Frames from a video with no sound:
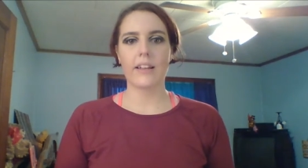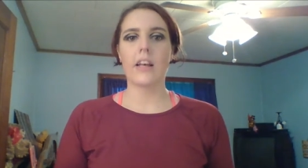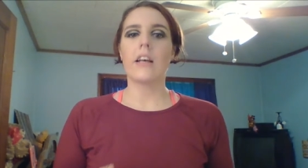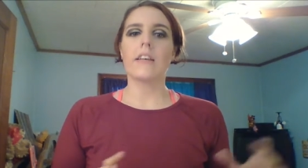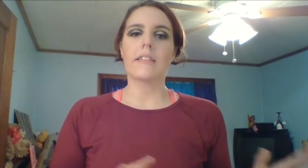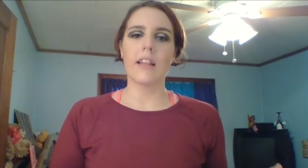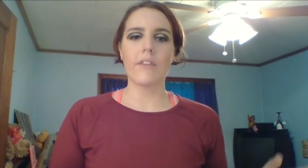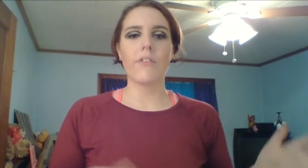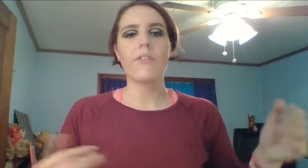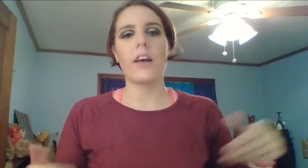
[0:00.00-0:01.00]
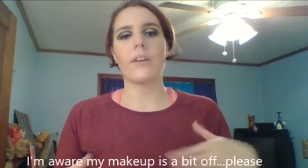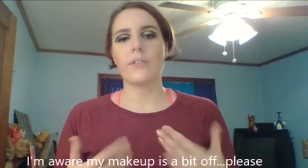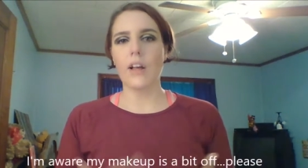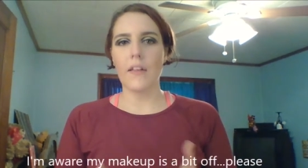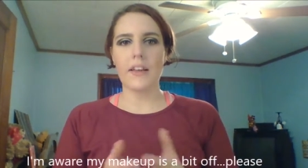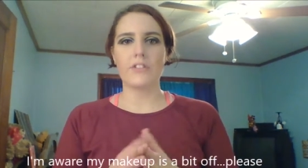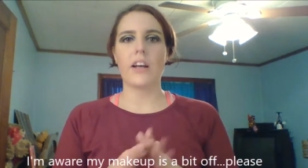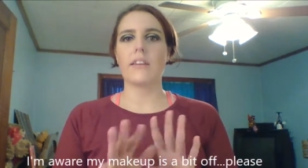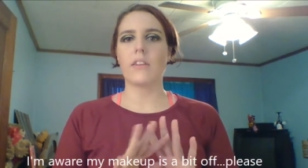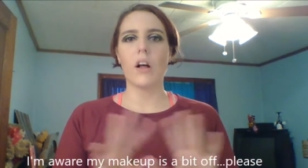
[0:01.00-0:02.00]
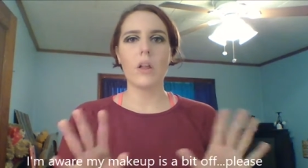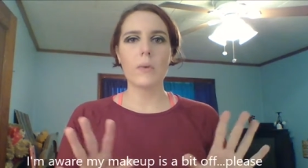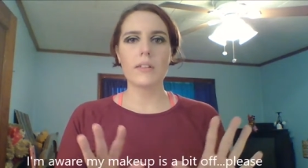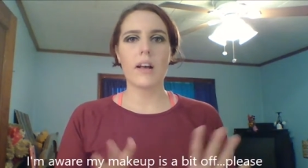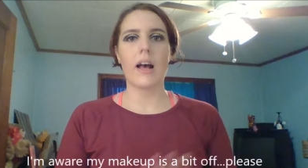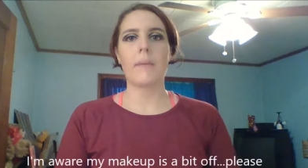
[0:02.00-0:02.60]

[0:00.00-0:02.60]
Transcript: Study for finals, all that jazz, all at one time.